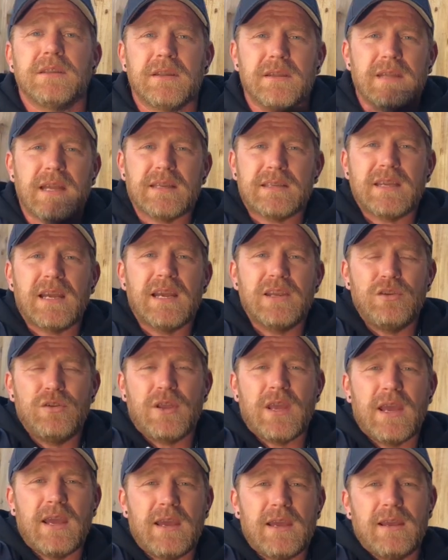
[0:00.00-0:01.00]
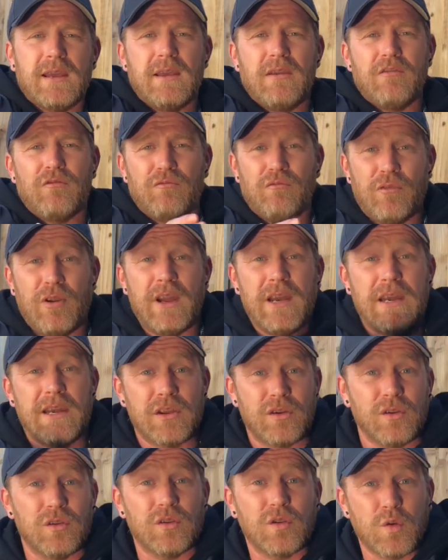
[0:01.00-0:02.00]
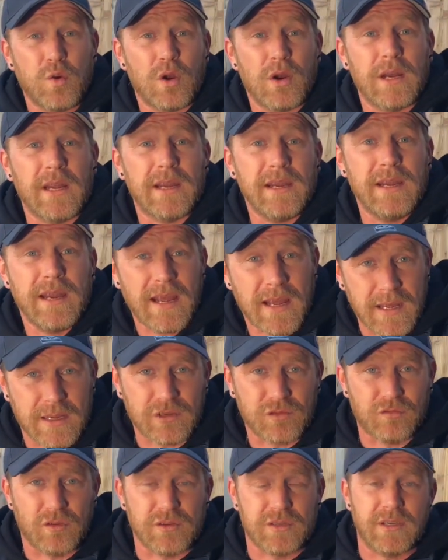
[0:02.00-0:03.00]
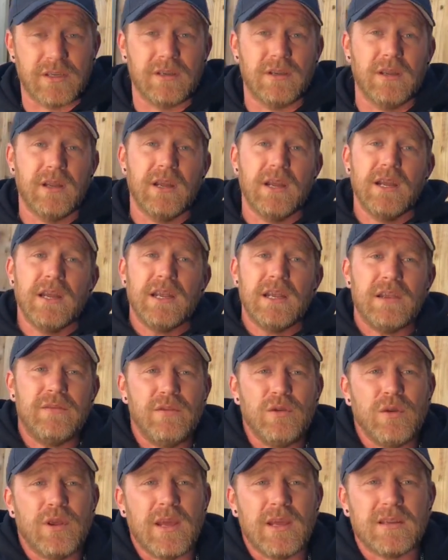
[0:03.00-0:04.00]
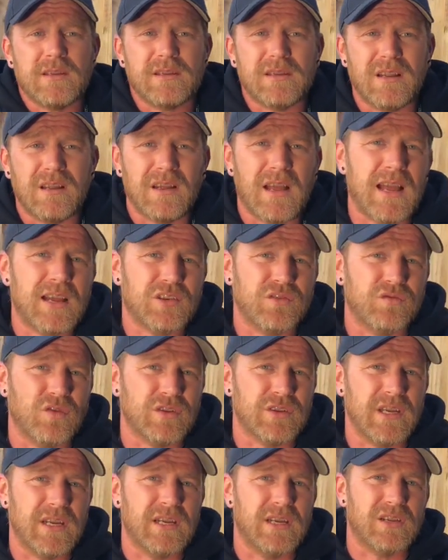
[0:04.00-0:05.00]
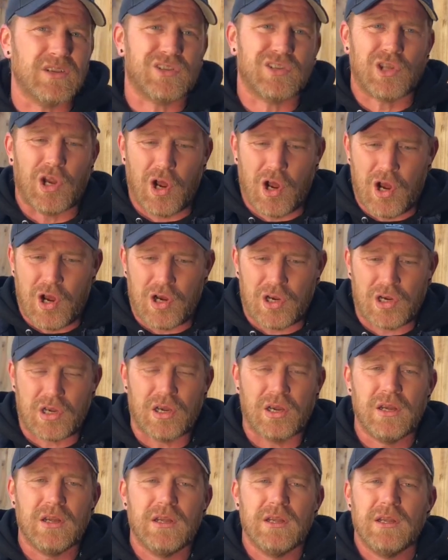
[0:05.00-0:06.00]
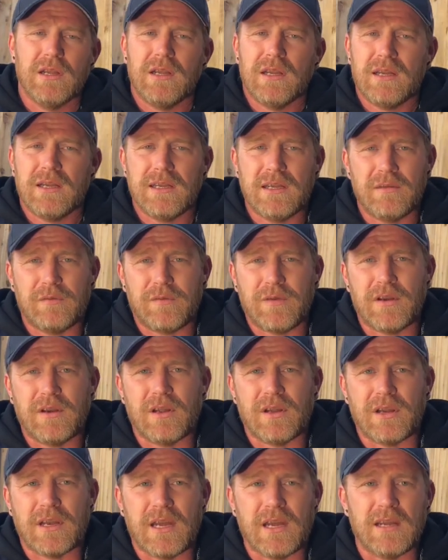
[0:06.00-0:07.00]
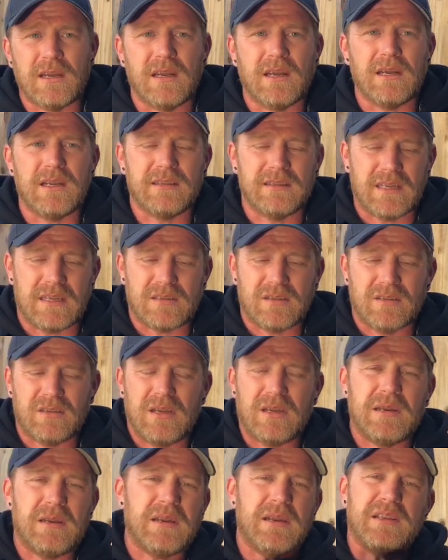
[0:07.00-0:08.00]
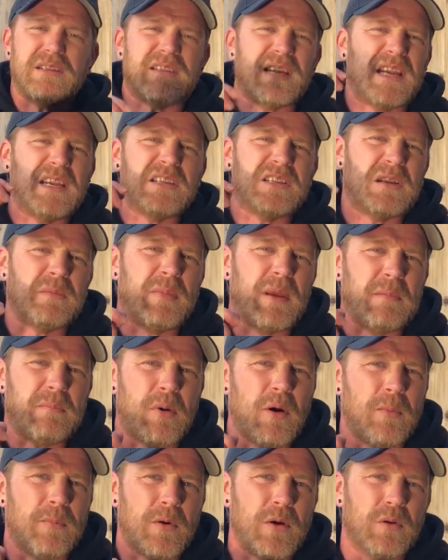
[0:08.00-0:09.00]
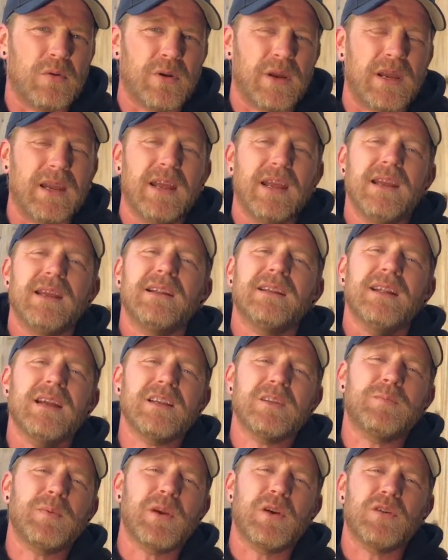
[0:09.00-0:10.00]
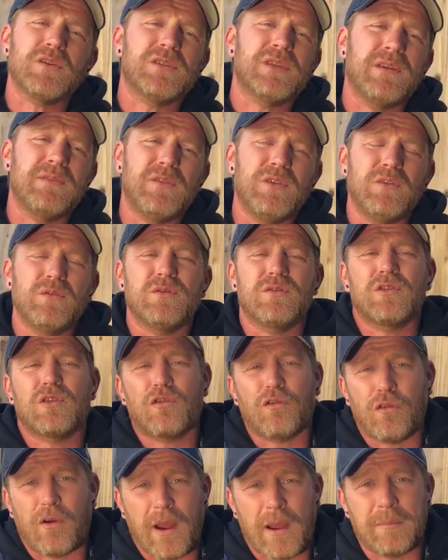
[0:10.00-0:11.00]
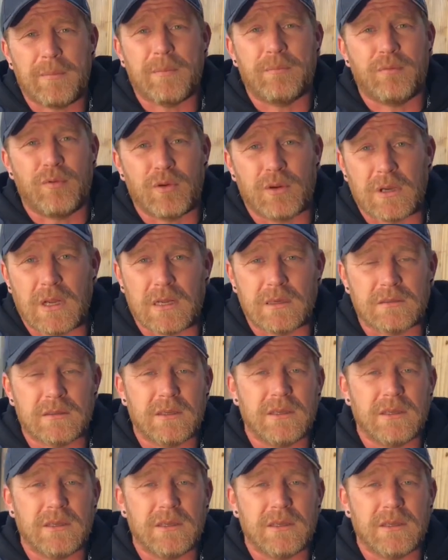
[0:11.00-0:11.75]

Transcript: That's how you get really good quality hash rosin. If you get hash rosin that's dark and everything like that, like it tastes a bit popcorny, that's because they've used crap product.